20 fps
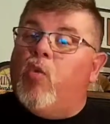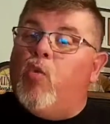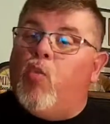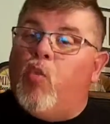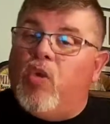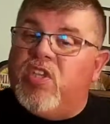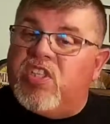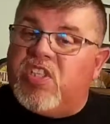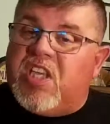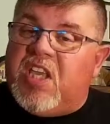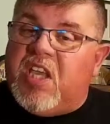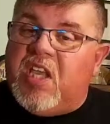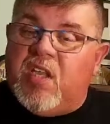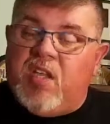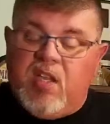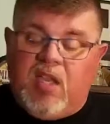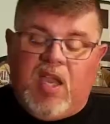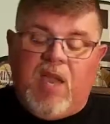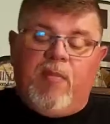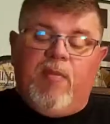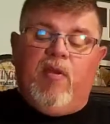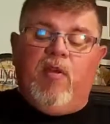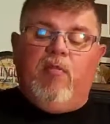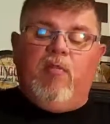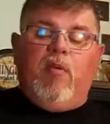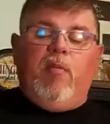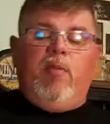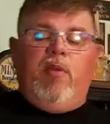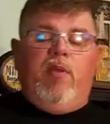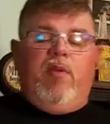Whiskey. Can't be called
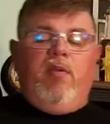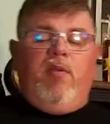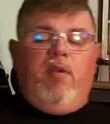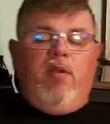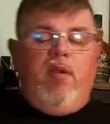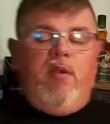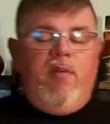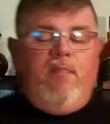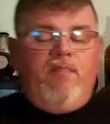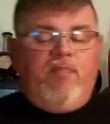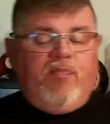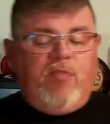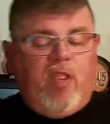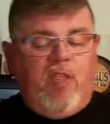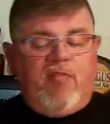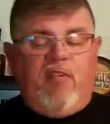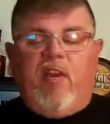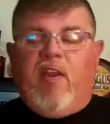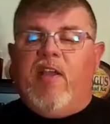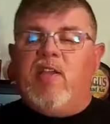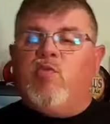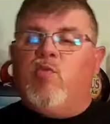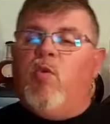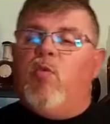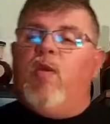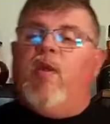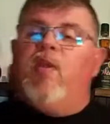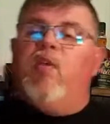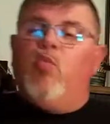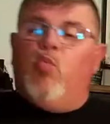bourbon. A very nice,
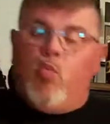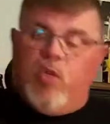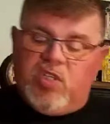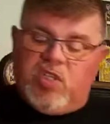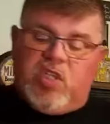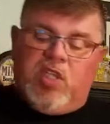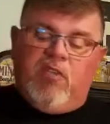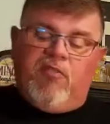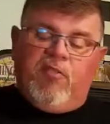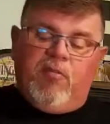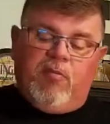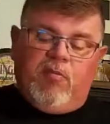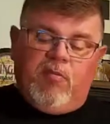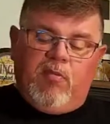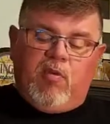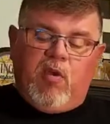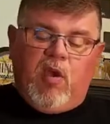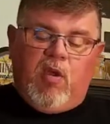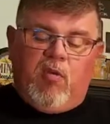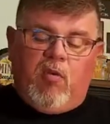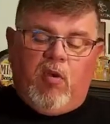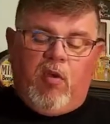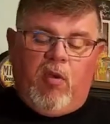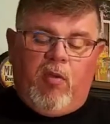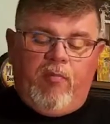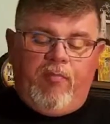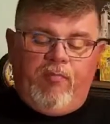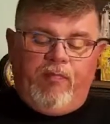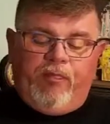well-rounded whiskey from Crown Royal.